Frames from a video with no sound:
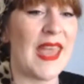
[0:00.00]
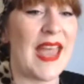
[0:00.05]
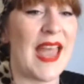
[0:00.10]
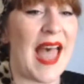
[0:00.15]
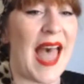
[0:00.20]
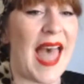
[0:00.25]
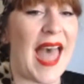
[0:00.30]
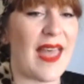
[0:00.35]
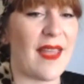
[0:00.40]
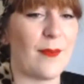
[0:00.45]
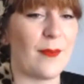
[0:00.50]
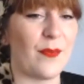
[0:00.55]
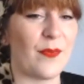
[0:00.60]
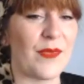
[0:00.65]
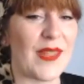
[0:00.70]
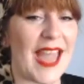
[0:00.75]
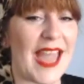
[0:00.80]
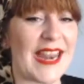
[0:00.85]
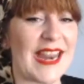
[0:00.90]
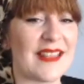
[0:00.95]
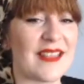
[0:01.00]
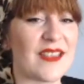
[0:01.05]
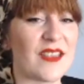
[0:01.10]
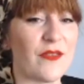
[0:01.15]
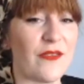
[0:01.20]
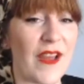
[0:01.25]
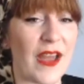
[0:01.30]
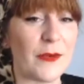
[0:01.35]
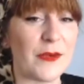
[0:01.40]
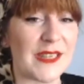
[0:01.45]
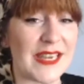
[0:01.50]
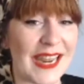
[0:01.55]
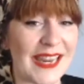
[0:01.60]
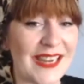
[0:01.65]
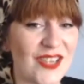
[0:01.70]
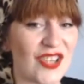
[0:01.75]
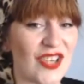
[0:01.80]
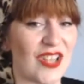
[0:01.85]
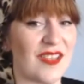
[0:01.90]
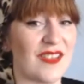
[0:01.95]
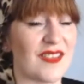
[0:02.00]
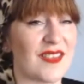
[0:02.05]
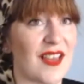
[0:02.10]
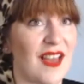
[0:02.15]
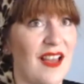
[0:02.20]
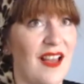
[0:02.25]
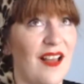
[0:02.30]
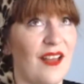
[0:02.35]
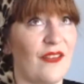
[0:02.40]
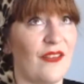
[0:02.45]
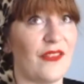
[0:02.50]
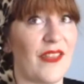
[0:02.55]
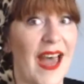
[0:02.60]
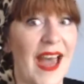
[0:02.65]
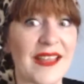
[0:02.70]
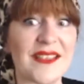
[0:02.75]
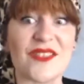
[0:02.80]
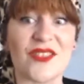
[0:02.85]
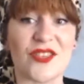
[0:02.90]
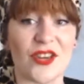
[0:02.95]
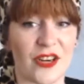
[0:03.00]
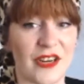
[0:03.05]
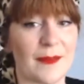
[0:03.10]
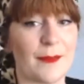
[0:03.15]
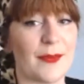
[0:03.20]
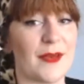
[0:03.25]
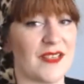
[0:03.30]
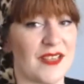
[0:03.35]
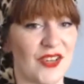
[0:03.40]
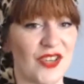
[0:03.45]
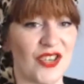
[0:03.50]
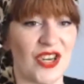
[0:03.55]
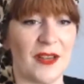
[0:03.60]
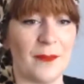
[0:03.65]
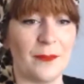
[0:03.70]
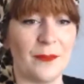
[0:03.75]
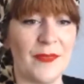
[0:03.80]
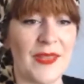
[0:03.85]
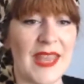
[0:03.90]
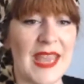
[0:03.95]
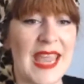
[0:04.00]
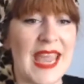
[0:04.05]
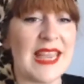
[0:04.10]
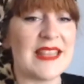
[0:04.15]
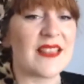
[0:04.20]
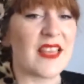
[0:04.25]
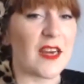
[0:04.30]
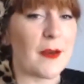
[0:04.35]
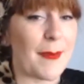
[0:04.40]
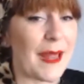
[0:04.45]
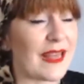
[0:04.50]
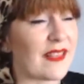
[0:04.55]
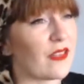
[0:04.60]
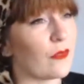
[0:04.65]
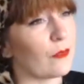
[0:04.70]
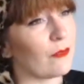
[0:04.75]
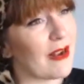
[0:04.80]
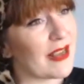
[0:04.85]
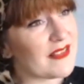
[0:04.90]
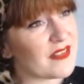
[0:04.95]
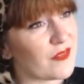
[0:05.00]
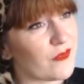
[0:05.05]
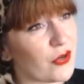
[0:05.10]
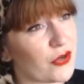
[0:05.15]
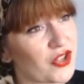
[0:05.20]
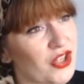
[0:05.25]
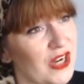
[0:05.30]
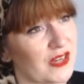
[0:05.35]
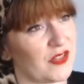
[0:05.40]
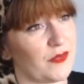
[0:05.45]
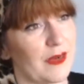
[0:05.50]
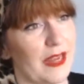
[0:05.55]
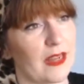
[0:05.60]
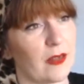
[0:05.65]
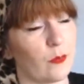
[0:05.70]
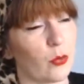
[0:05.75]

And it's the foundations of that starting position. It's going to make the rest of your Chaturanga more